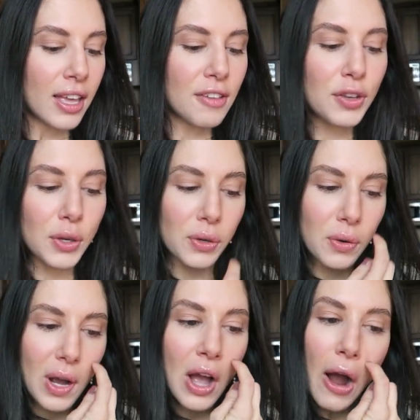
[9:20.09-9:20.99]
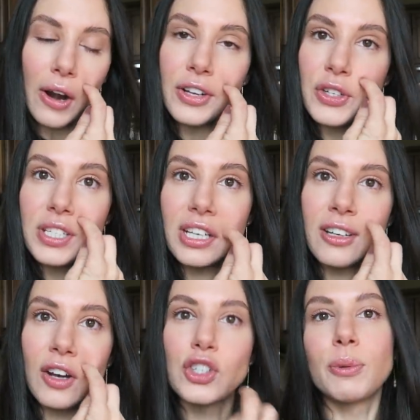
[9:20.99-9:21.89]
If you are interested
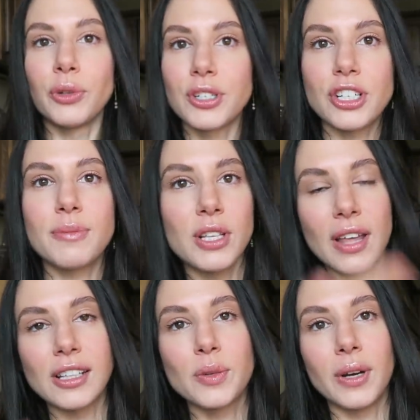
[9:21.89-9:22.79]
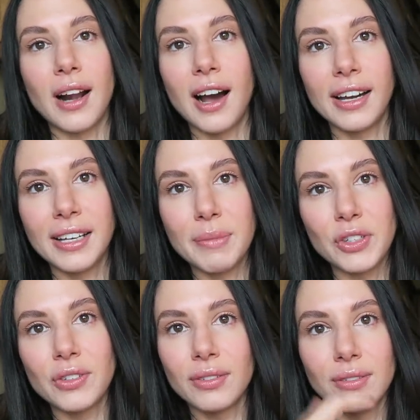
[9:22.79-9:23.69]
in entrepreneurship, so that's what I'm
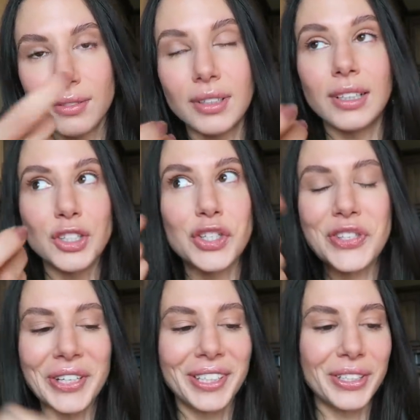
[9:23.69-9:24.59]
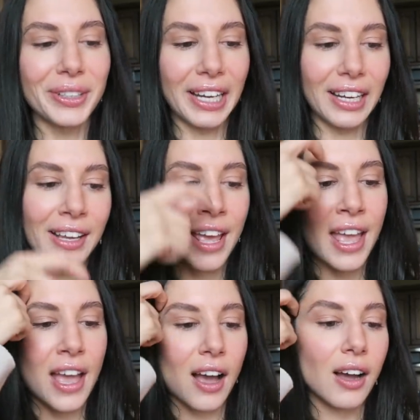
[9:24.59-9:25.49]
in, interested in doing,
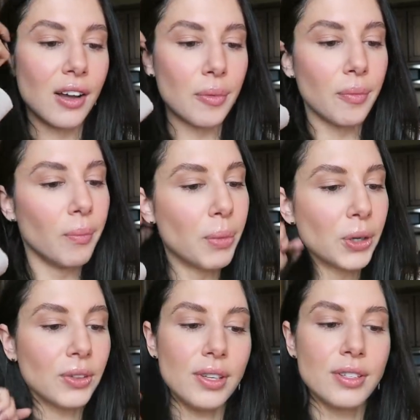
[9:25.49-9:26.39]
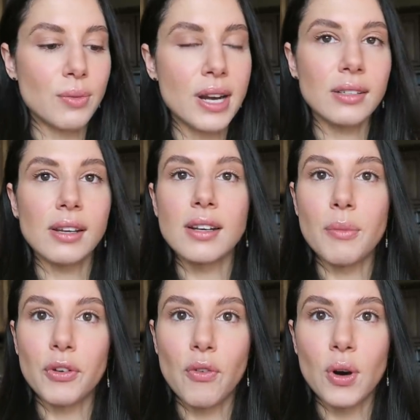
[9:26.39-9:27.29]
um, Berkeley's ranked like
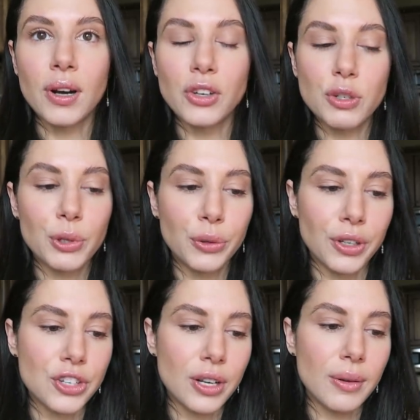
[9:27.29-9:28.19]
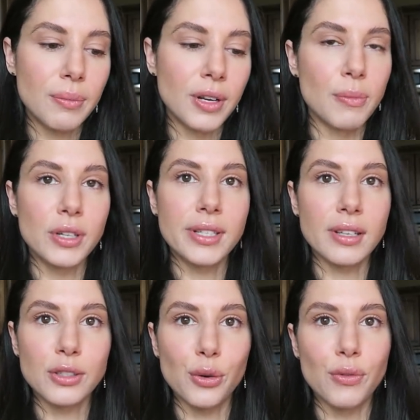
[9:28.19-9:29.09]
number four in entrepreneurship, number
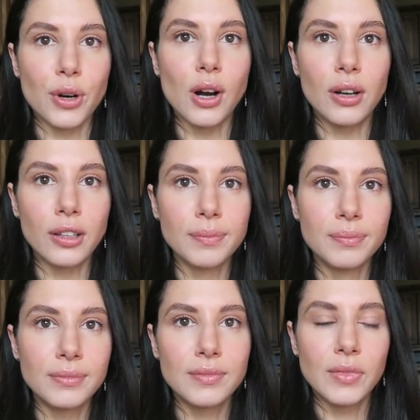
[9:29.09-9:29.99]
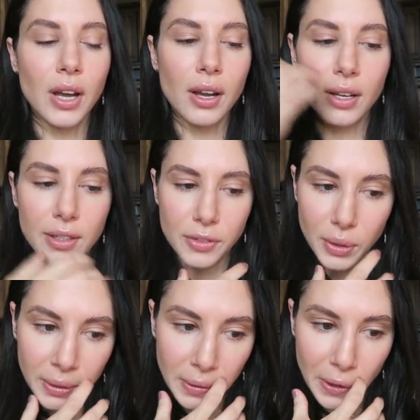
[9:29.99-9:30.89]
six overall. Uh, if you
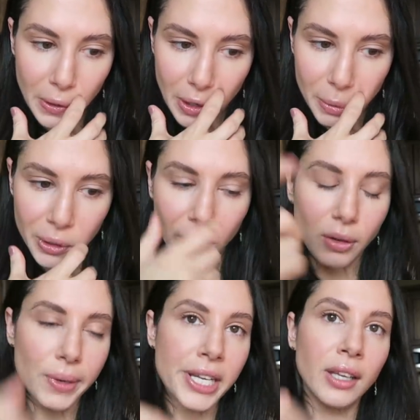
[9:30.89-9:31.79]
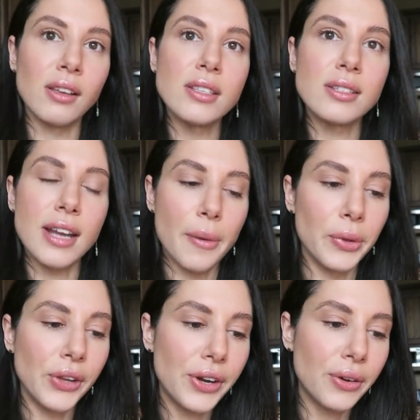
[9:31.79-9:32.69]
didn't know, I'll put like ranking lists down
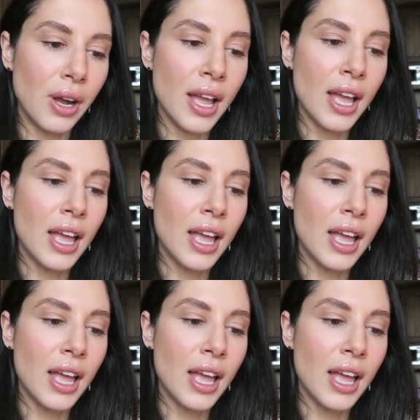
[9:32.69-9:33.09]
below.